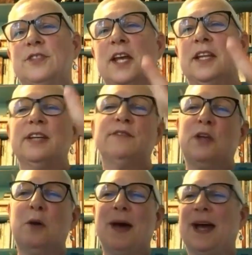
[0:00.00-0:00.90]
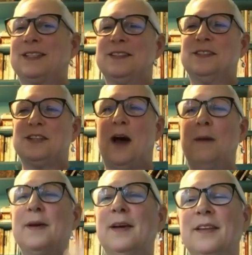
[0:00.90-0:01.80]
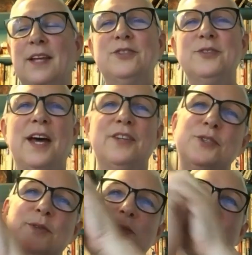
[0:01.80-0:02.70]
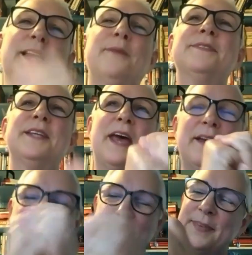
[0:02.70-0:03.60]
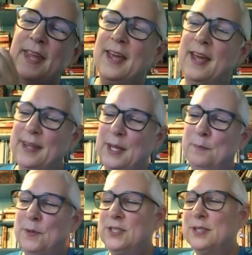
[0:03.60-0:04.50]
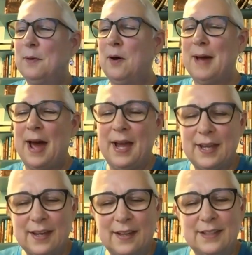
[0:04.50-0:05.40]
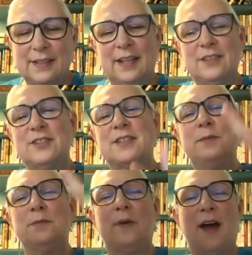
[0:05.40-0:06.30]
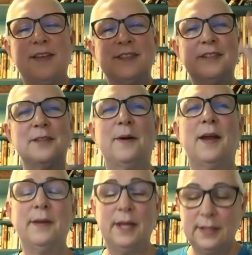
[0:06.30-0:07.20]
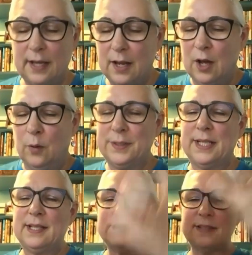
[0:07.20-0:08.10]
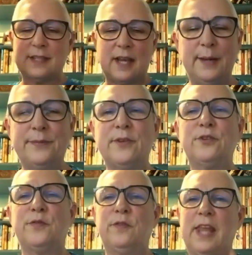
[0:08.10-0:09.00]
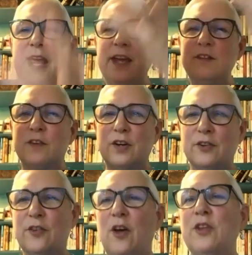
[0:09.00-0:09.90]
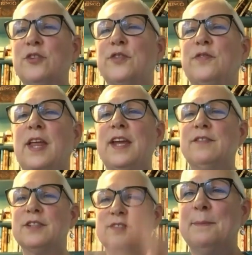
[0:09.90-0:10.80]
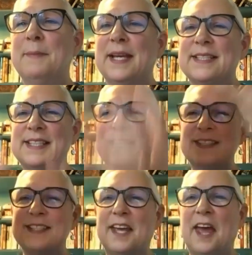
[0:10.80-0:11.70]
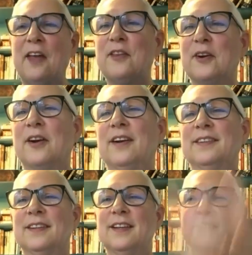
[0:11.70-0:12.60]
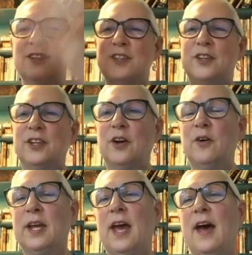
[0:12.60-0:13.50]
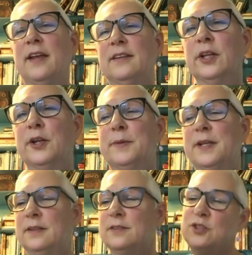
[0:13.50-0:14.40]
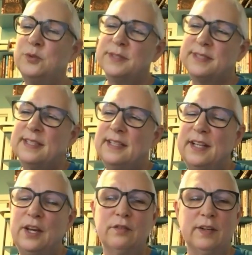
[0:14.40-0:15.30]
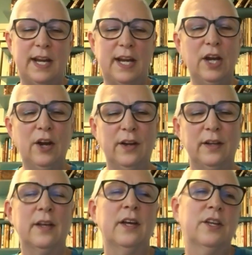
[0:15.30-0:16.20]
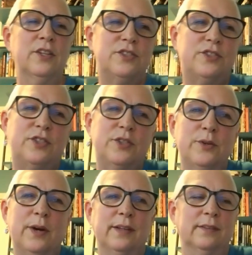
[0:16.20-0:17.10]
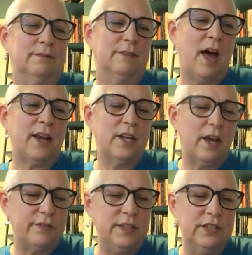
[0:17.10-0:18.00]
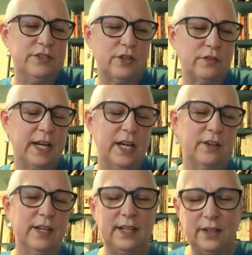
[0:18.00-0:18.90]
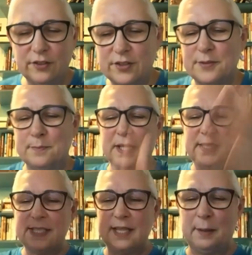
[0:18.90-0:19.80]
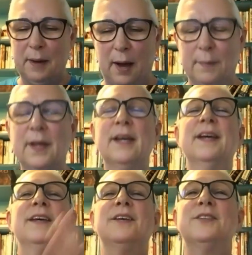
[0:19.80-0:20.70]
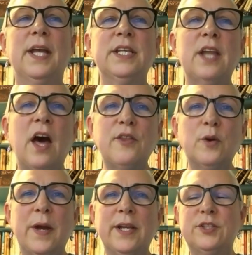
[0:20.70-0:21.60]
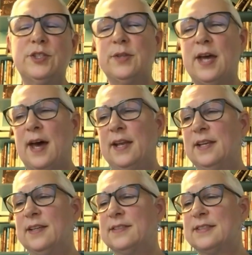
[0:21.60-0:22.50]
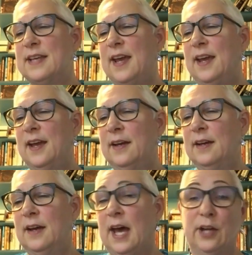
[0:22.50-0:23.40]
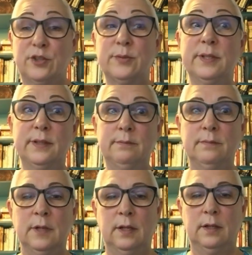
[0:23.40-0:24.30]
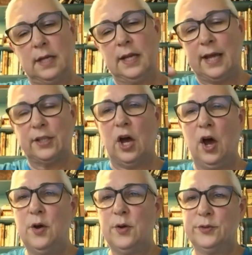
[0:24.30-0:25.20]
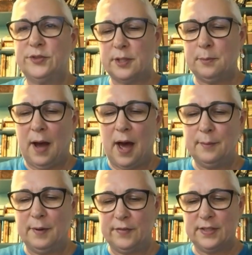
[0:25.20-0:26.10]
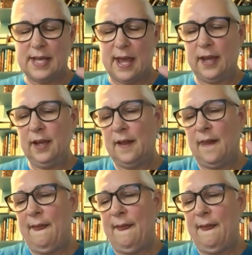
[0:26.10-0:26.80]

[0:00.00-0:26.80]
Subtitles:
gently float back to the top. They do that 2 or 3 times a day, and they push them all back, and then they just keep rising to the bottom. And that, what that does is keeps those flavors, all those flavors mixing together. And so you don't get a little bit too acidity over here and not enough yeast over here eating. You're just mixing them up. Another way to do that is they actually connect a hose to the bottom of the tank,